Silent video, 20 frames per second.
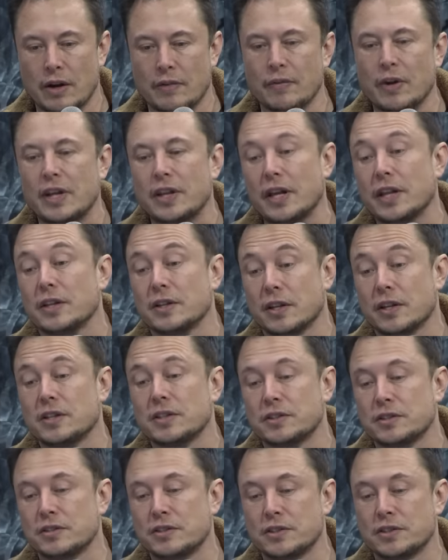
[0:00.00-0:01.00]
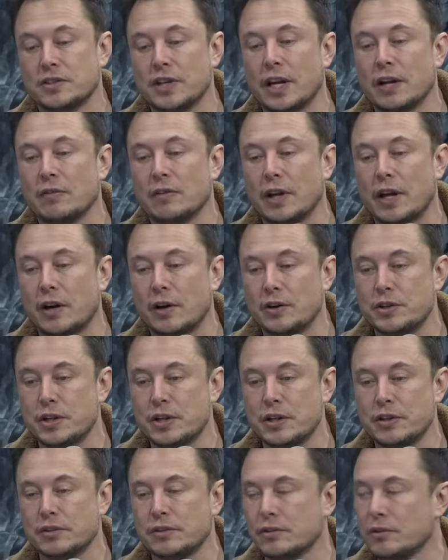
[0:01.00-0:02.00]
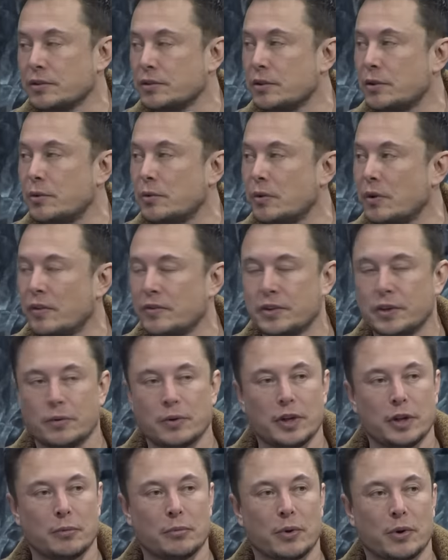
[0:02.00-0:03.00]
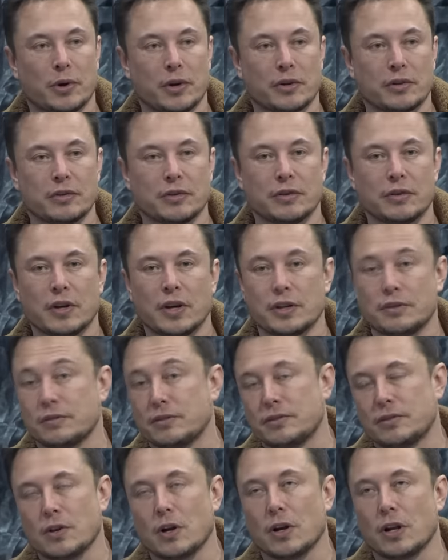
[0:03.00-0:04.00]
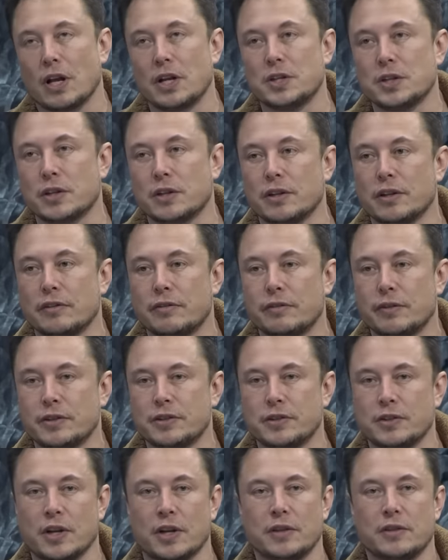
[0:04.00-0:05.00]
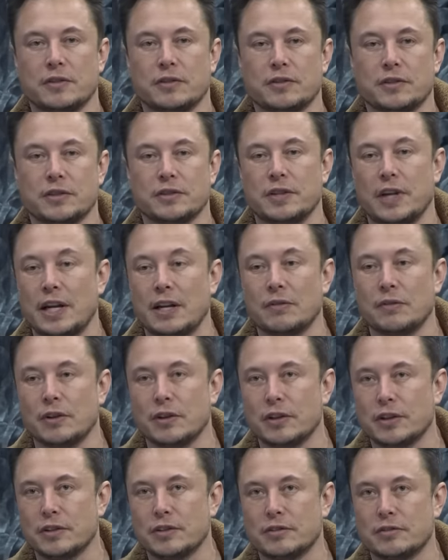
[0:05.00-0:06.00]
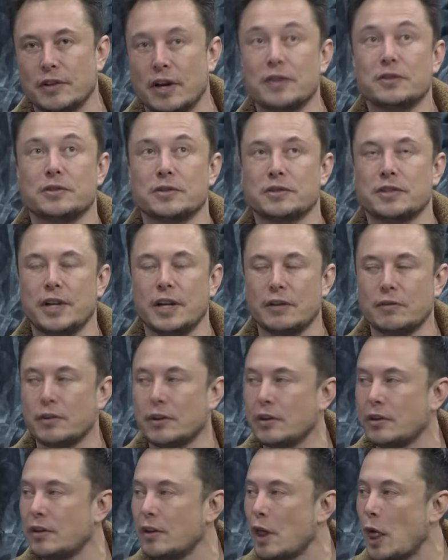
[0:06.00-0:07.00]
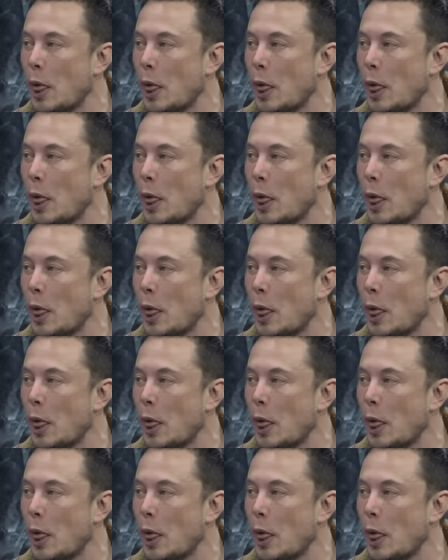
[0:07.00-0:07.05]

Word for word: But I think sustainable energy is also obviously really important. That's tautological. If it's not sustainable, it's unsustainable.